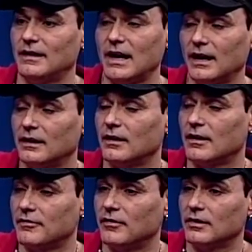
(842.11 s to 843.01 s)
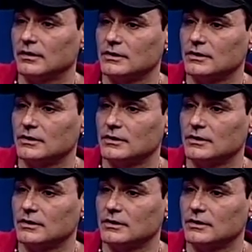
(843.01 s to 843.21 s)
I had a lot of fun.